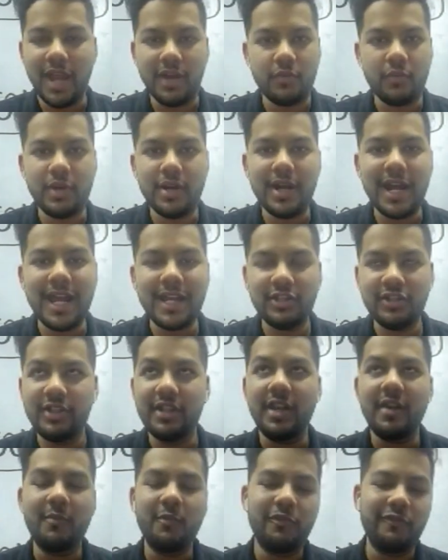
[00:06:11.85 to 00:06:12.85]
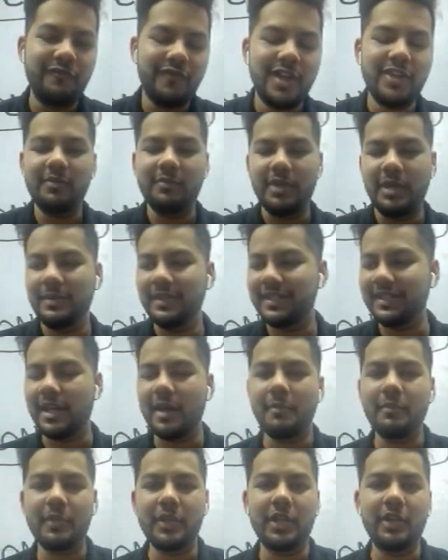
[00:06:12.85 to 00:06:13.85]
We are actually a professional payments
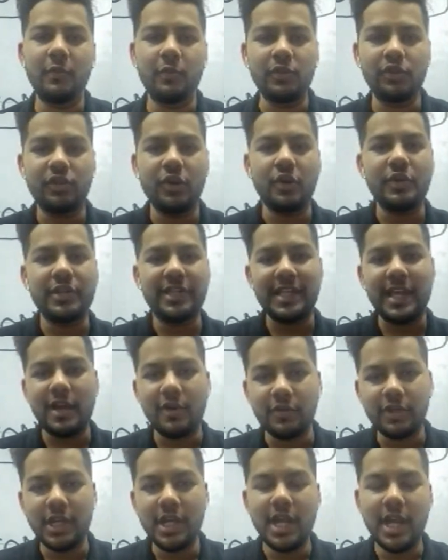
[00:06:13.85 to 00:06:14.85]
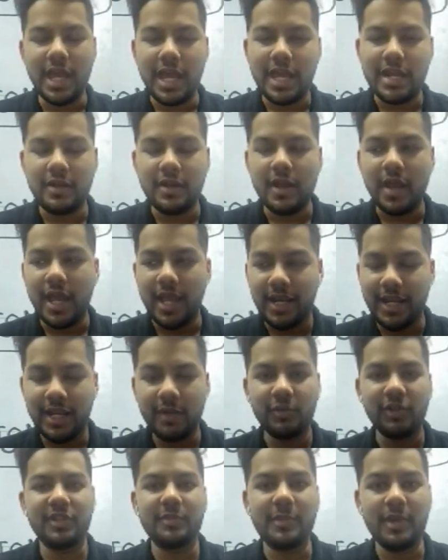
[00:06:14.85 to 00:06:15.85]
company which goes out and
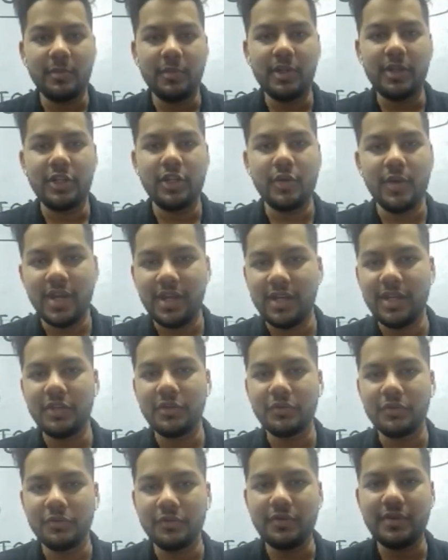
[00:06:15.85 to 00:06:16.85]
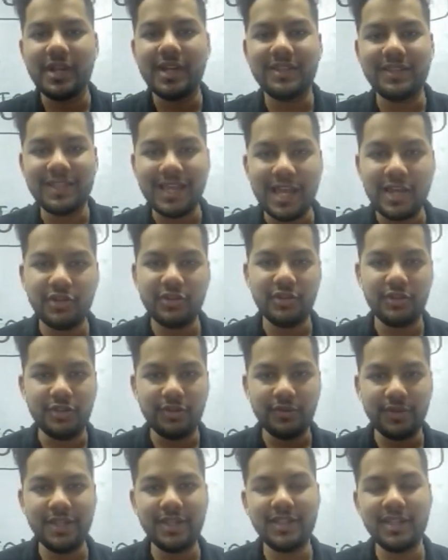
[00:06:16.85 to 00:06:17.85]
enables people in UAE to do transactions
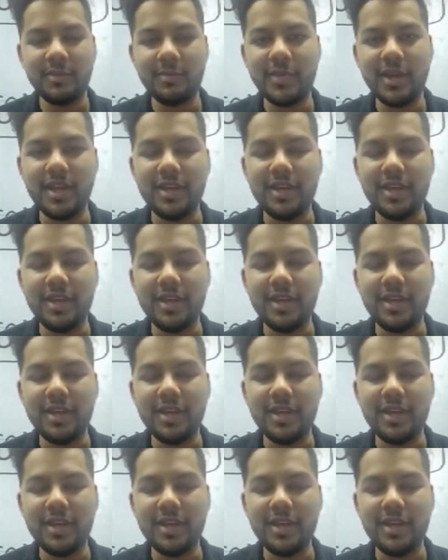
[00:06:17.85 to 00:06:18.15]
using ZPay.